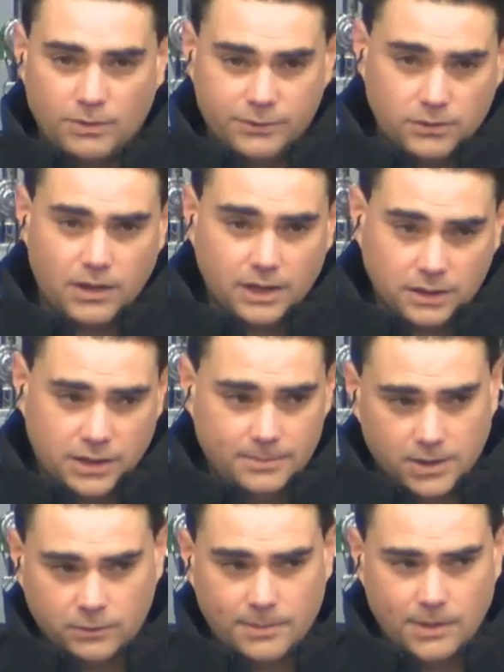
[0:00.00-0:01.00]
whether you're likely to
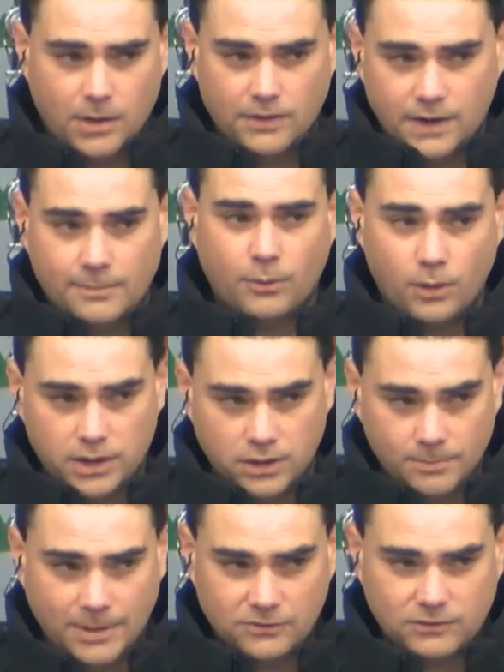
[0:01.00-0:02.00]
be a criminal and then abort
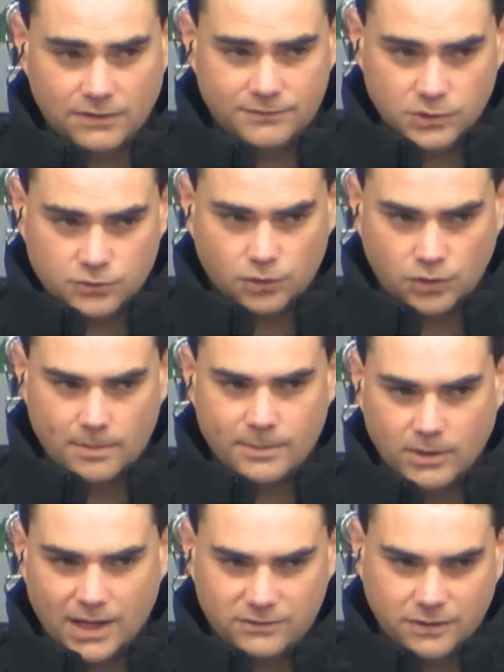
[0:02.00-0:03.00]
you based on future
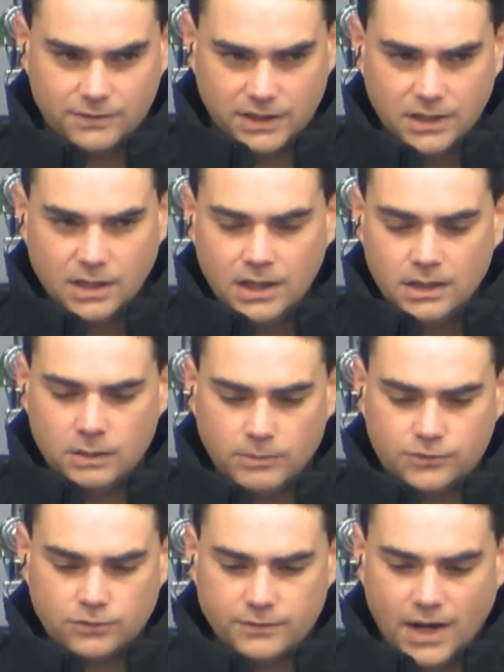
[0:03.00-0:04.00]
criminal activity in
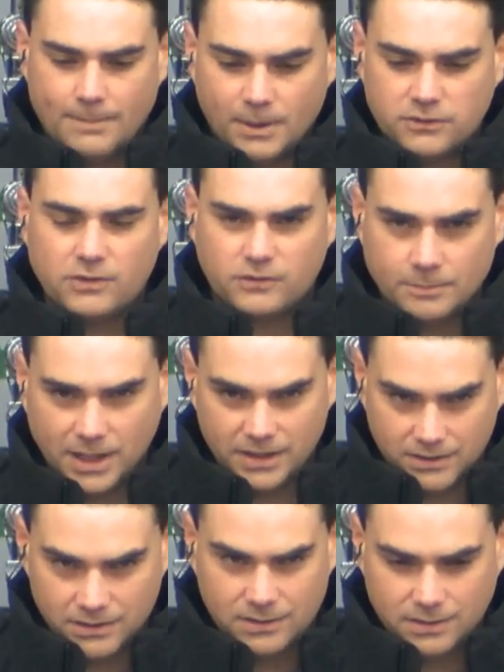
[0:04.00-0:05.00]
which you have not
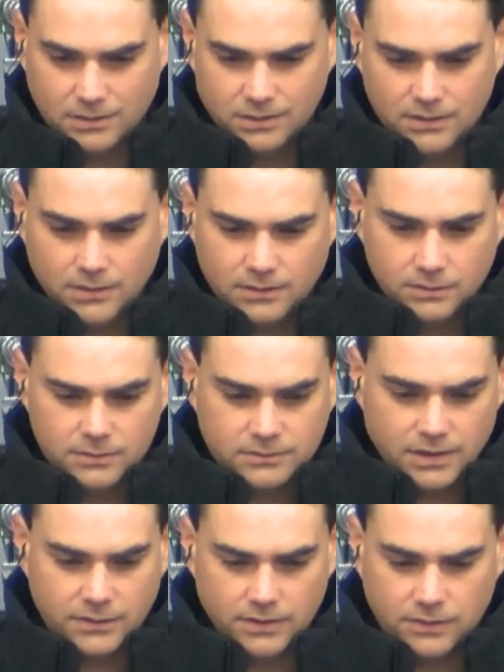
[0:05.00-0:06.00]
participated.
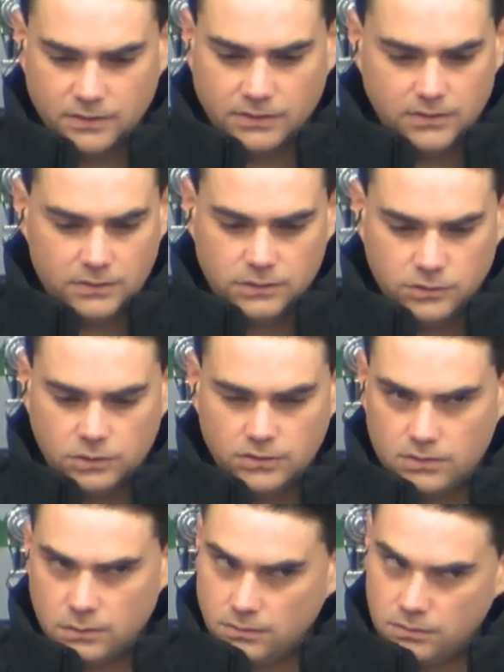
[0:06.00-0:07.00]
Right?
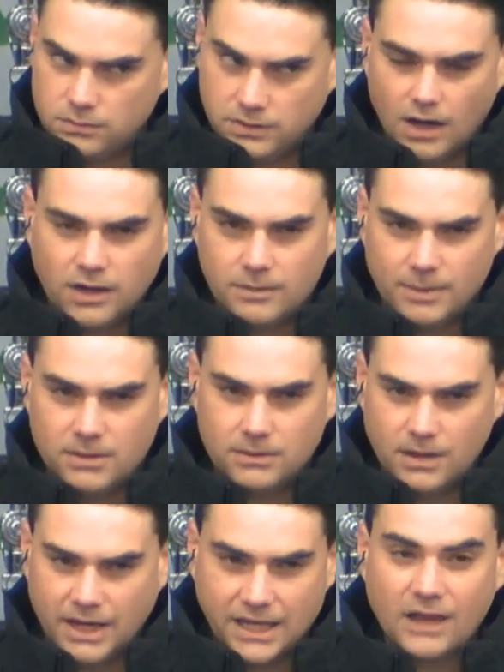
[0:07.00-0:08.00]
The argument,
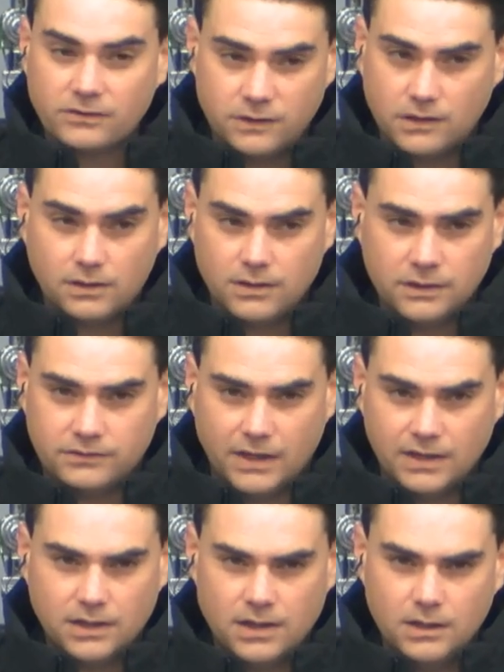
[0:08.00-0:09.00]
I guess, here is
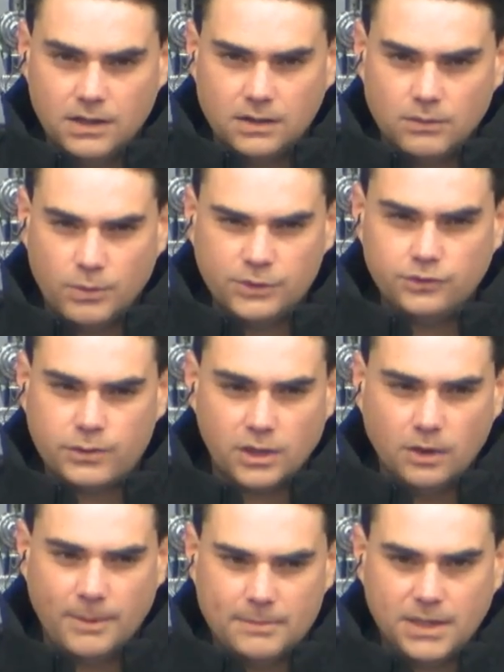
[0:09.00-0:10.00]
that would you
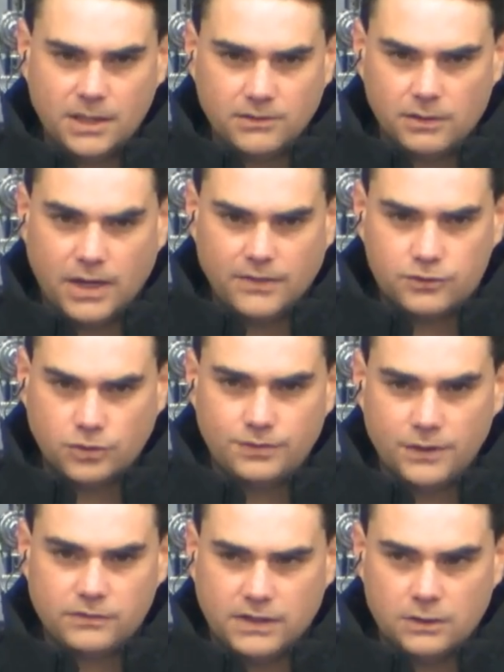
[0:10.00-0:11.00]
kill baby Hitler? And the truth
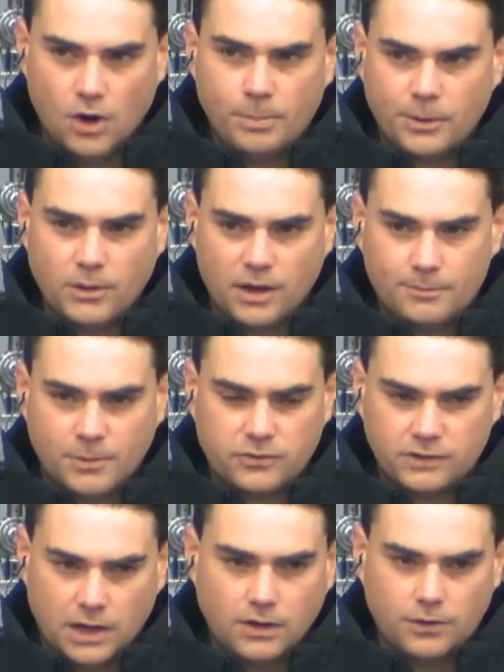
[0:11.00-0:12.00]
is that no pro-life
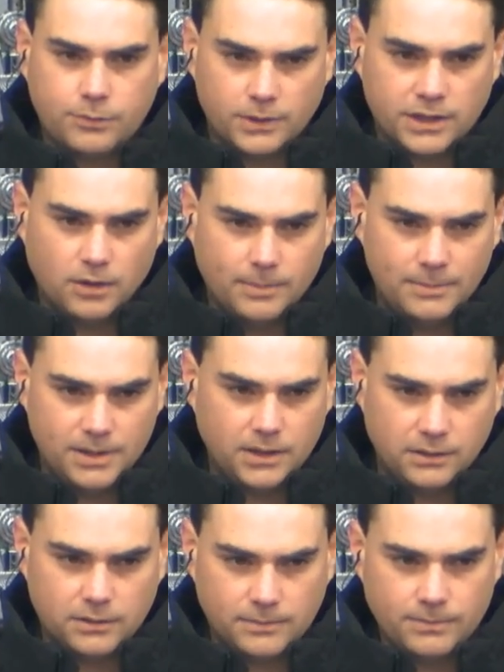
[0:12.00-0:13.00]
person on earth would kill baby
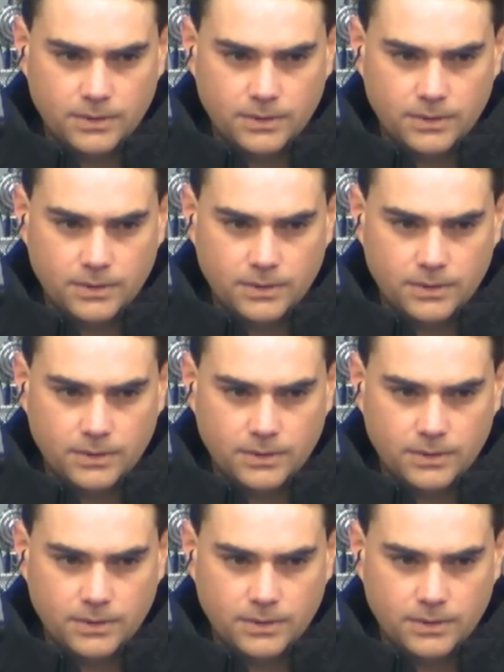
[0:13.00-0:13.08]
Hitler,